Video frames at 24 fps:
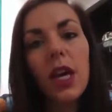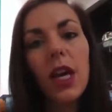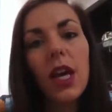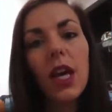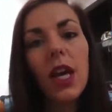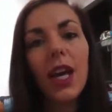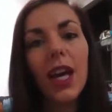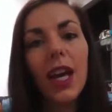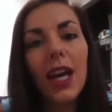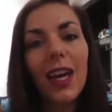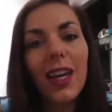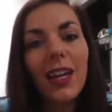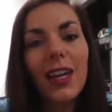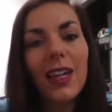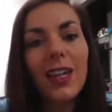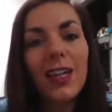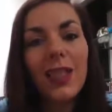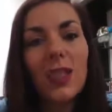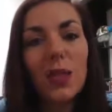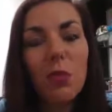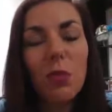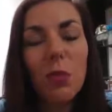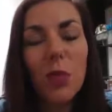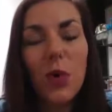and
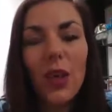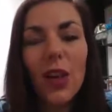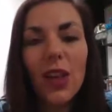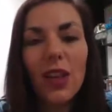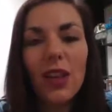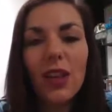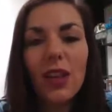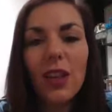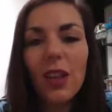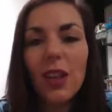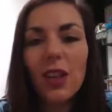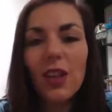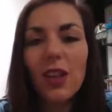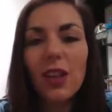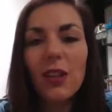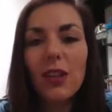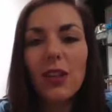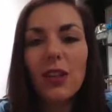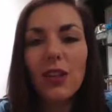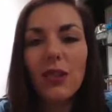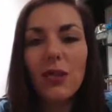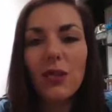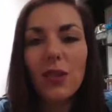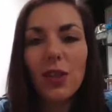support can look
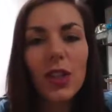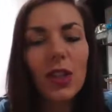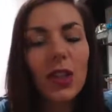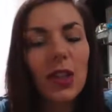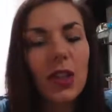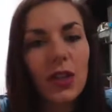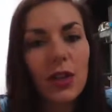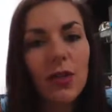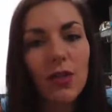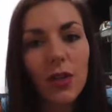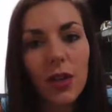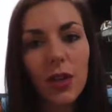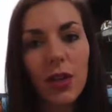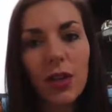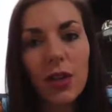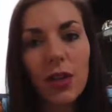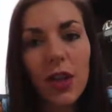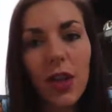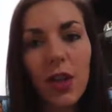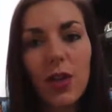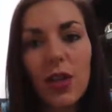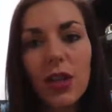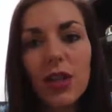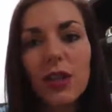really different.
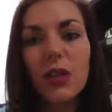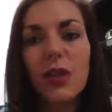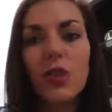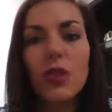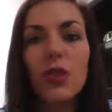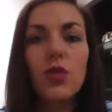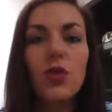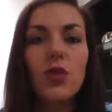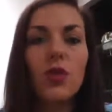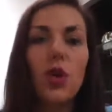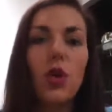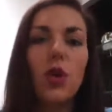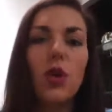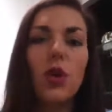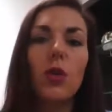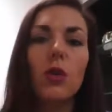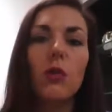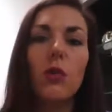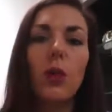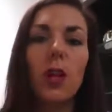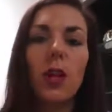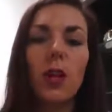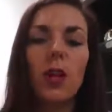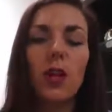Nowadays, there's so
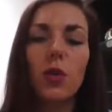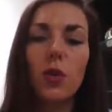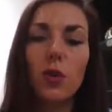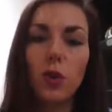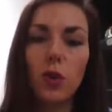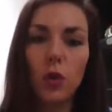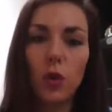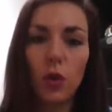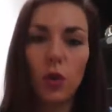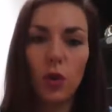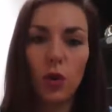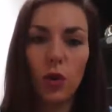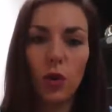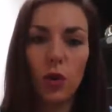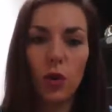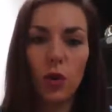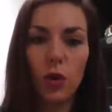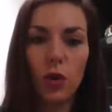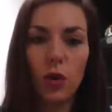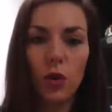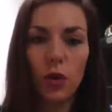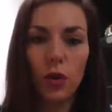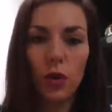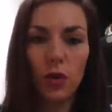many cool
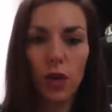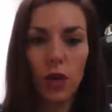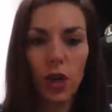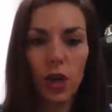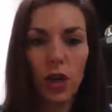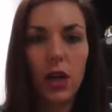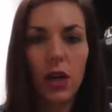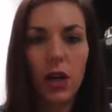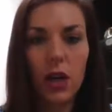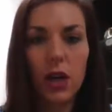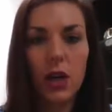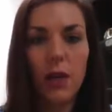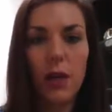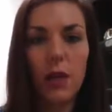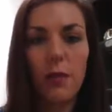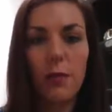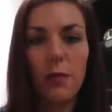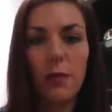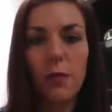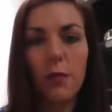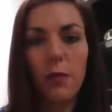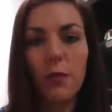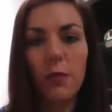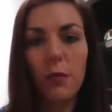
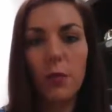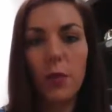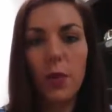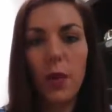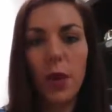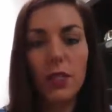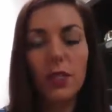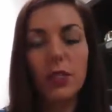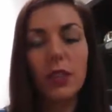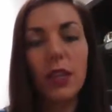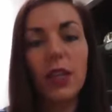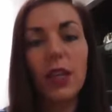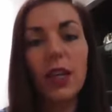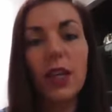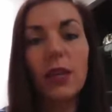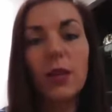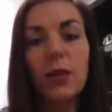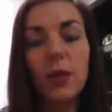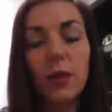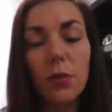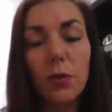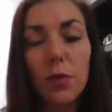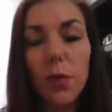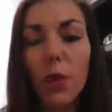um, ways to get
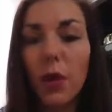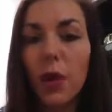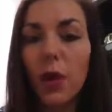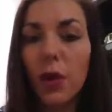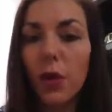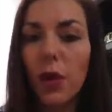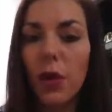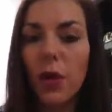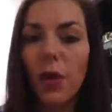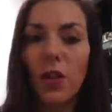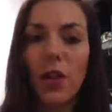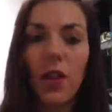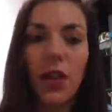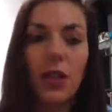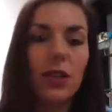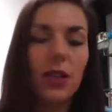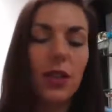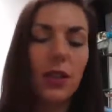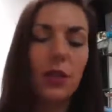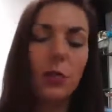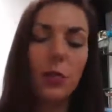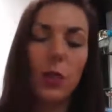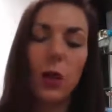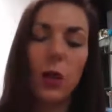support, whether that's
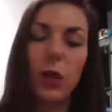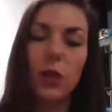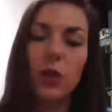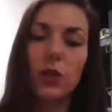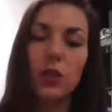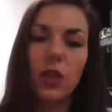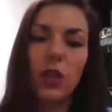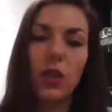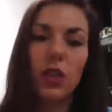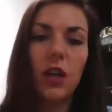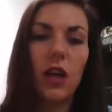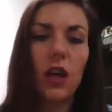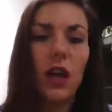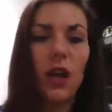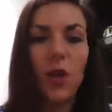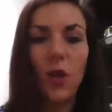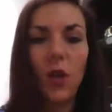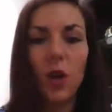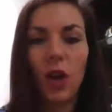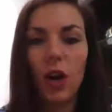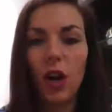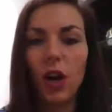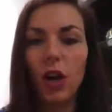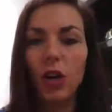in person or
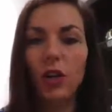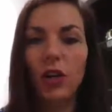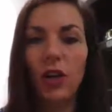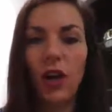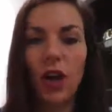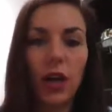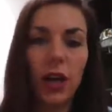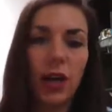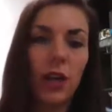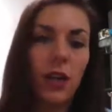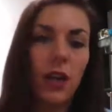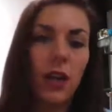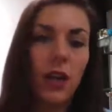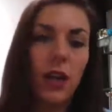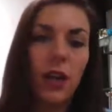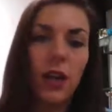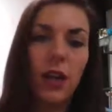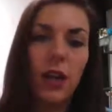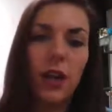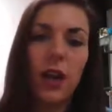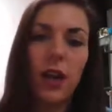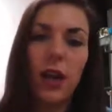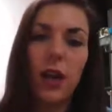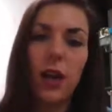online.
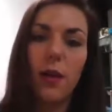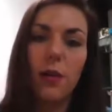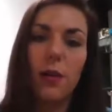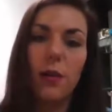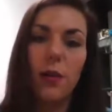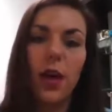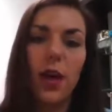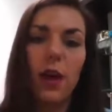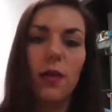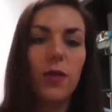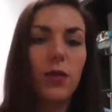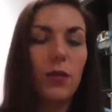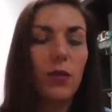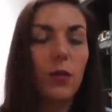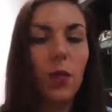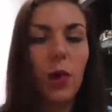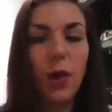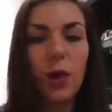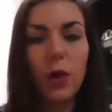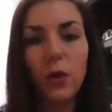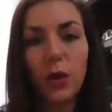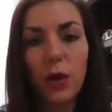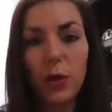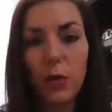Uh, we have the Porn
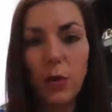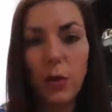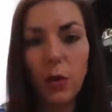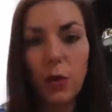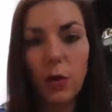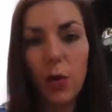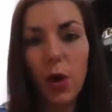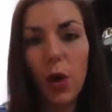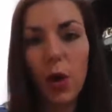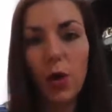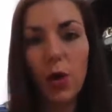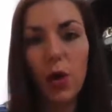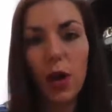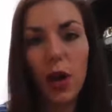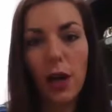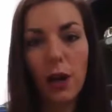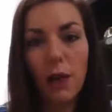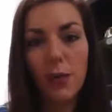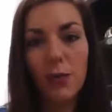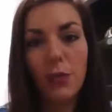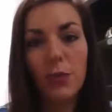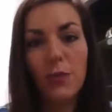Reboot program